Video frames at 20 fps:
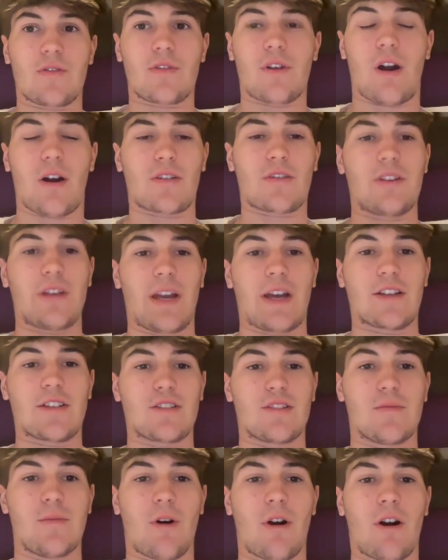talk to you guys
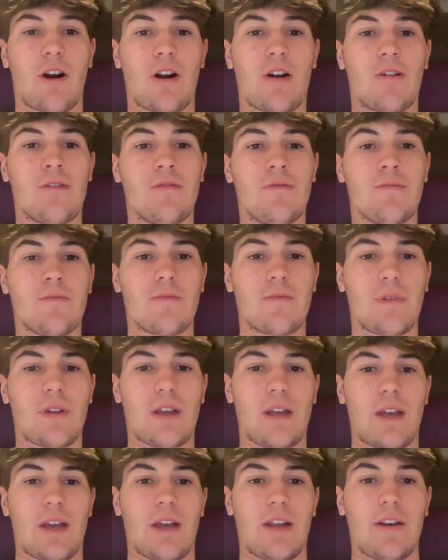tomorrow,
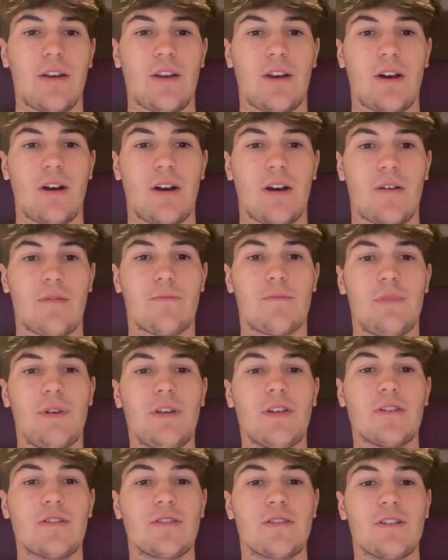and
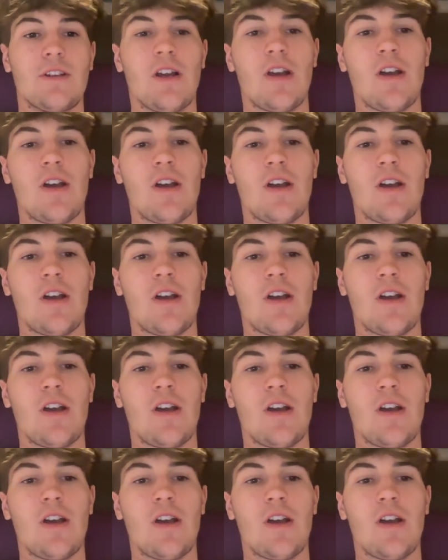peace.